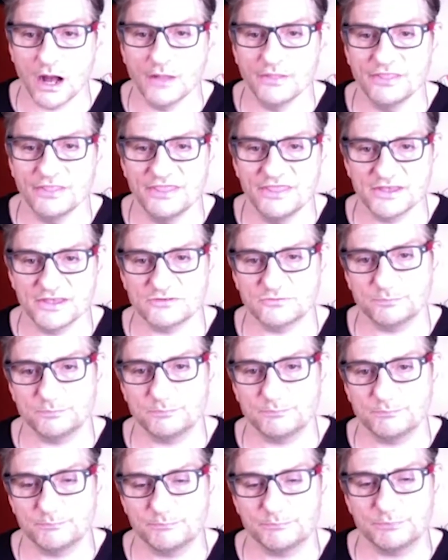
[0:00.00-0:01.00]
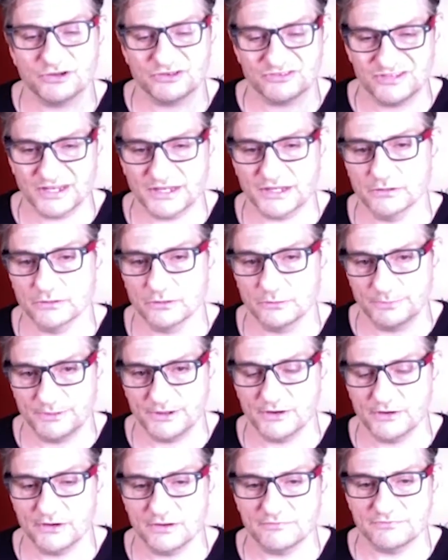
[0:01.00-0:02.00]
this particular
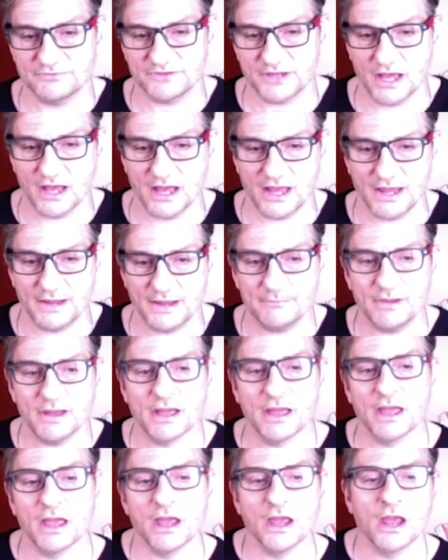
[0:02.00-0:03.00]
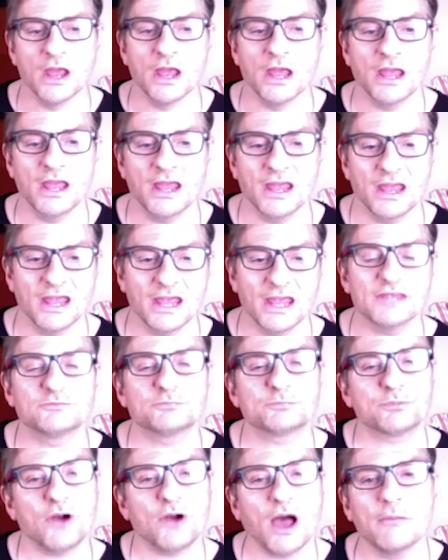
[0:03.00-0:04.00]
period of time is
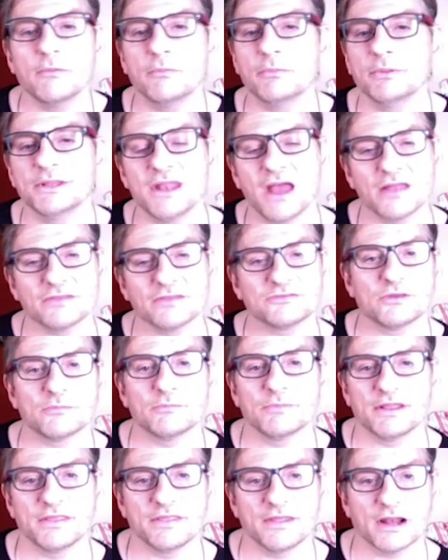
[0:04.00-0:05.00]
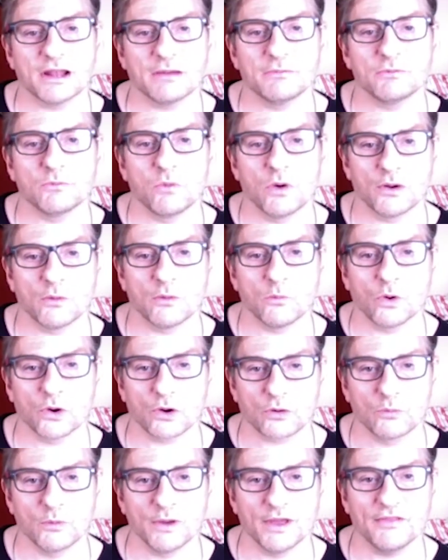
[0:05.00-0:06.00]
probably not somebody that I would want to
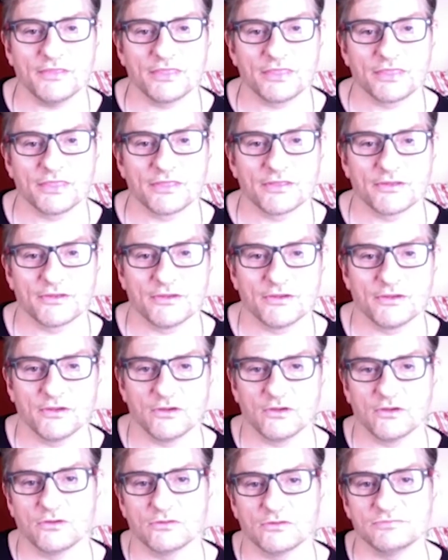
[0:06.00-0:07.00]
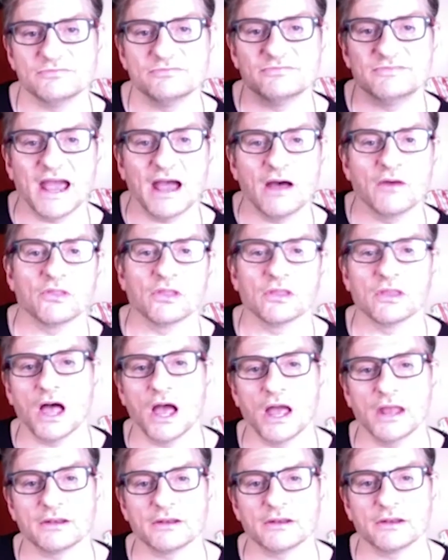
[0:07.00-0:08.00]
work with down the
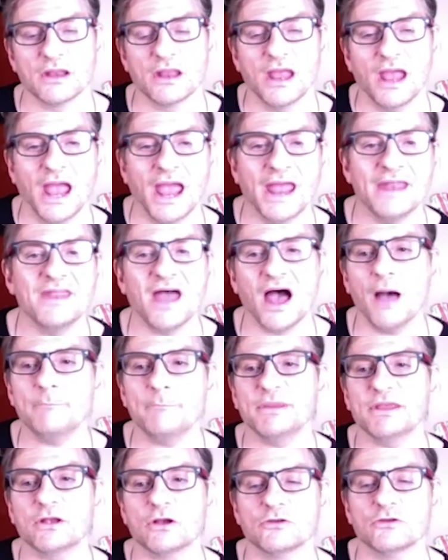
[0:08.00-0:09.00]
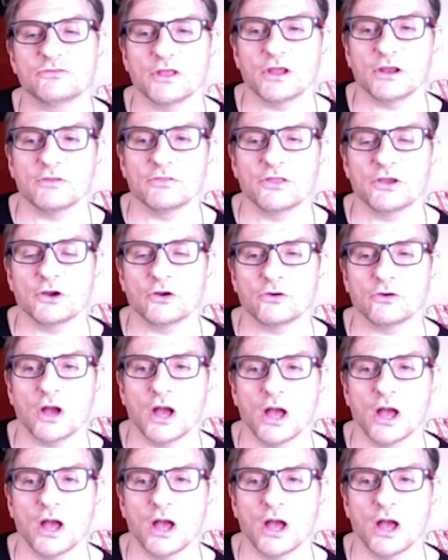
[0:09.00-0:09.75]
line. And not because they're